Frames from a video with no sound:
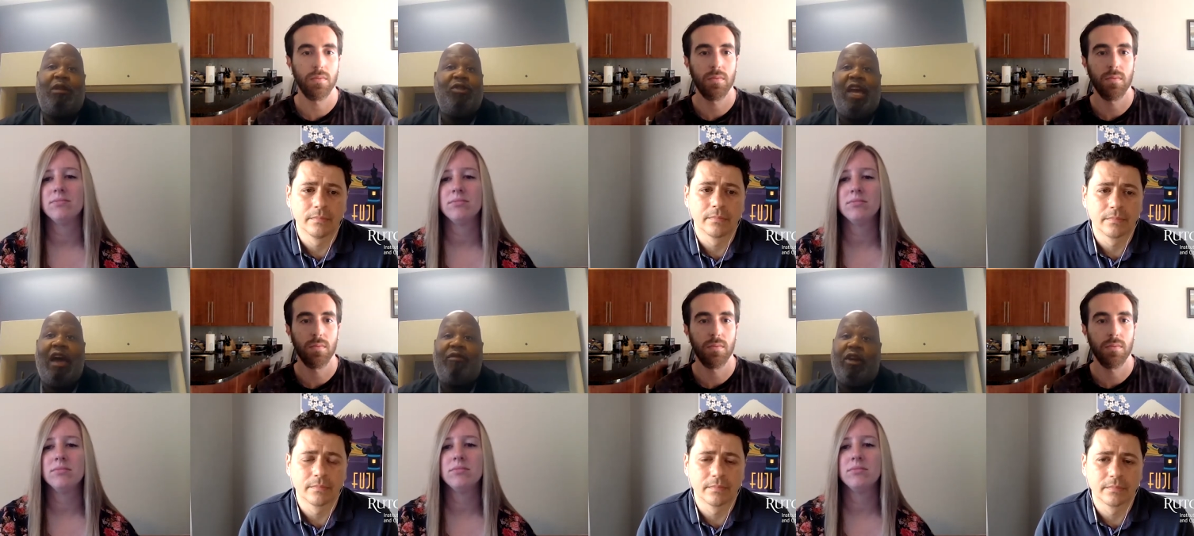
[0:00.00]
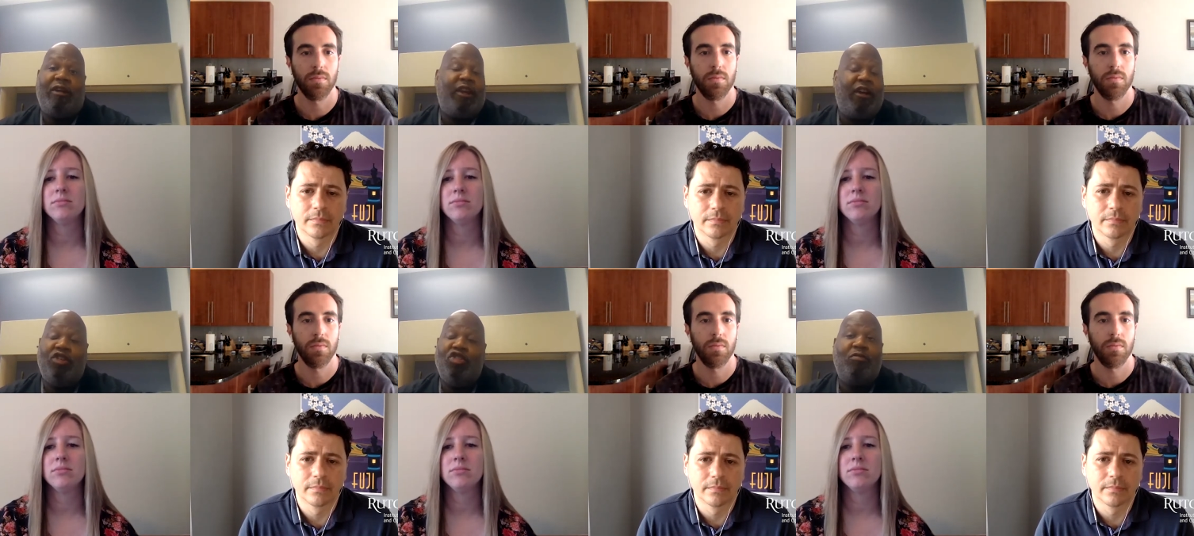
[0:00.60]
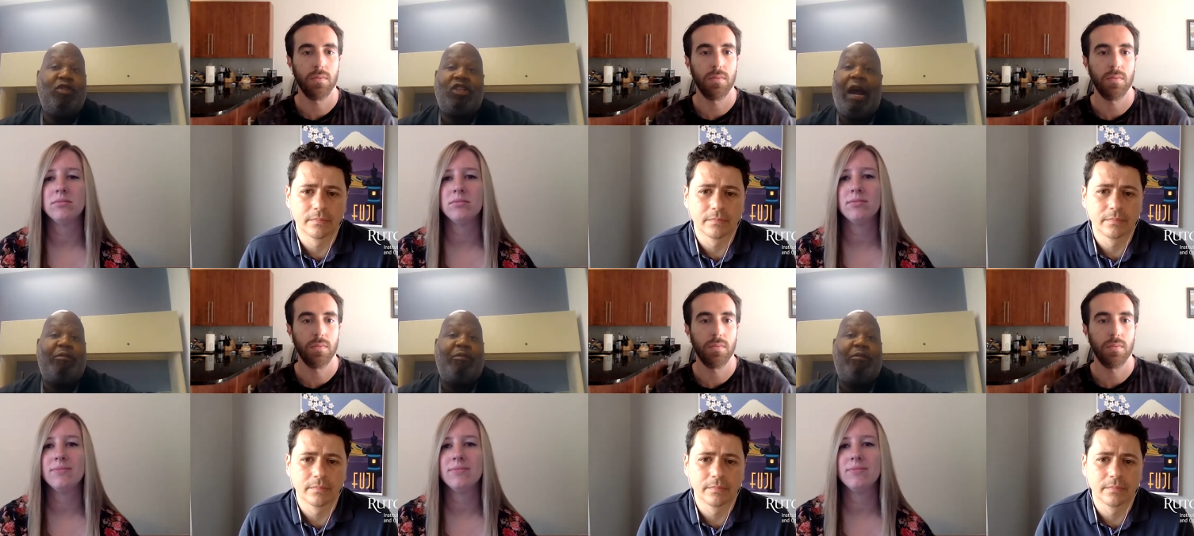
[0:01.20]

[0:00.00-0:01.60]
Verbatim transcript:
Speaker 1: that we have here. And there are numerous